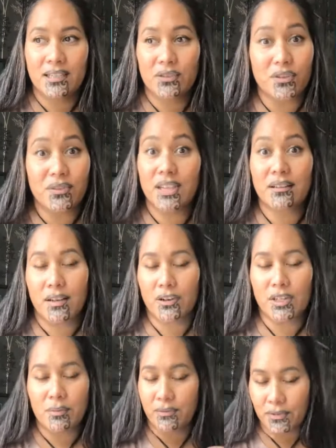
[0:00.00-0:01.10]
Not that only
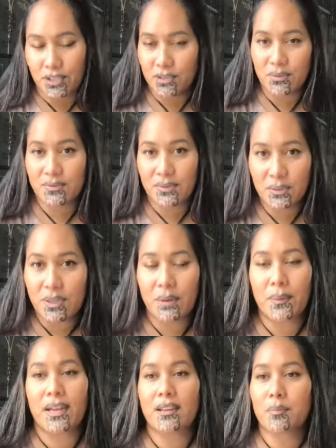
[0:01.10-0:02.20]
professionals feel that
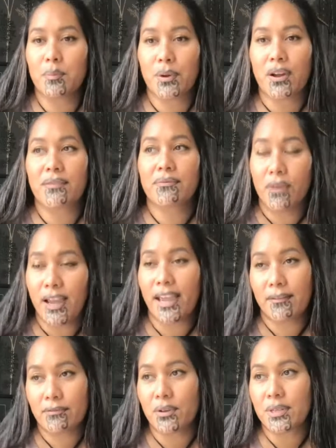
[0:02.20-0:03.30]
way, but I
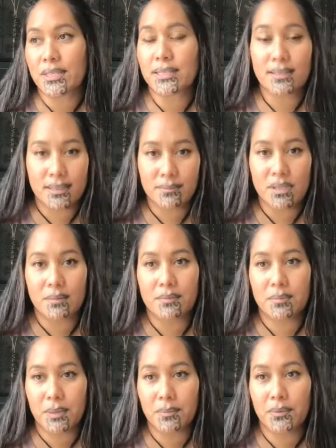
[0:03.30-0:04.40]
have noticed that sometimes
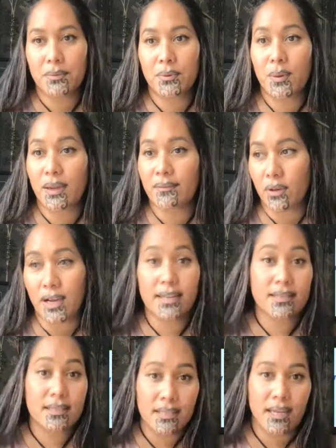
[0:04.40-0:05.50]
people who have the
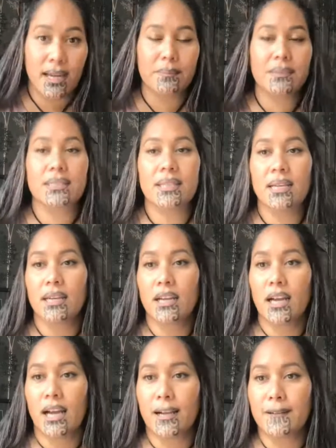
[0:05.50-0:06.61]
highest incomes
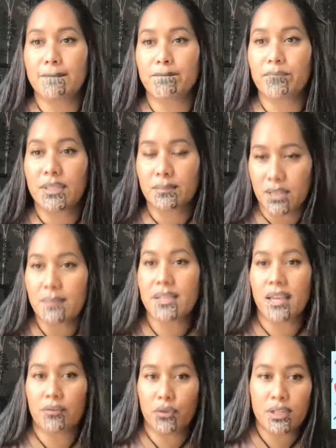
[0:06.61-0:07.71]
sometimes
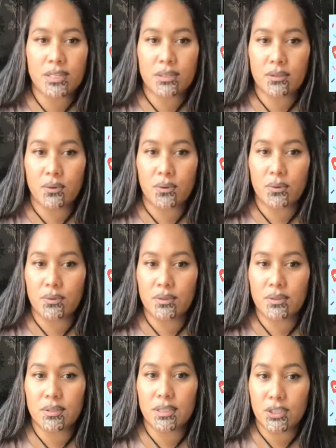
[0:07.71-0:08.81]
have credit
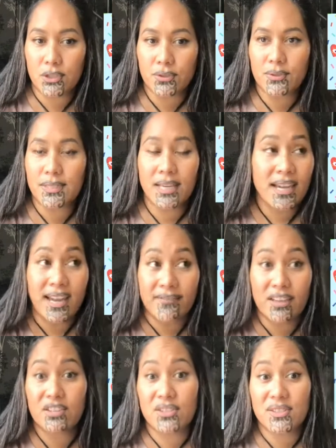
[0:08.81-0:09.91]
scores issues, and
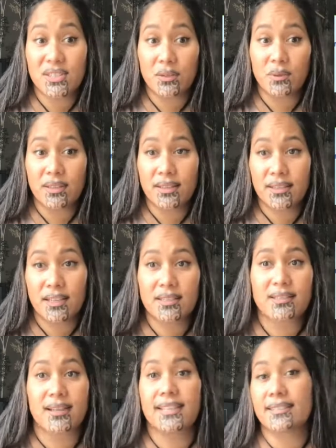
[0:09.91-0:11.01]
they just deal with it in
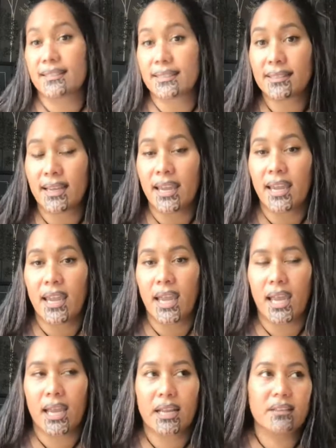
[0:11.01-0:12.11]
silence.
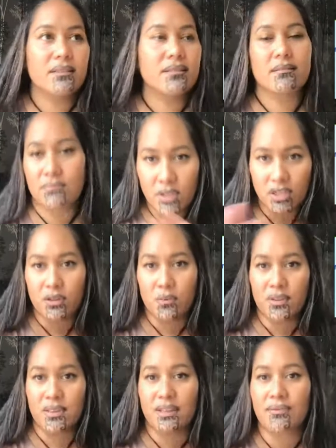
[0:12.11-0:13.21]
And I don't
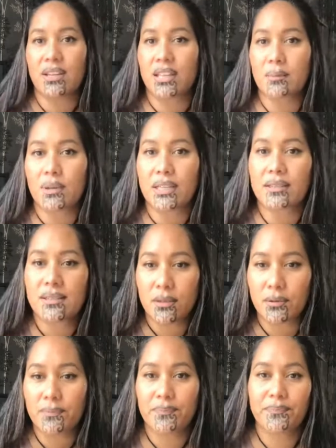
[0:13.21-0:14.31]
want that for anybody.
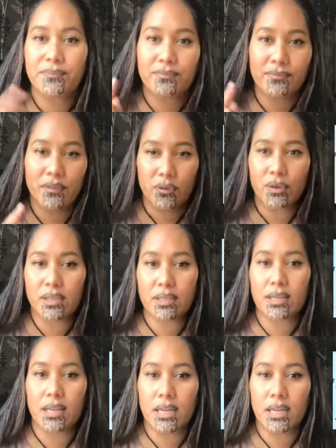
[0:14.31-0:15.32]
So credit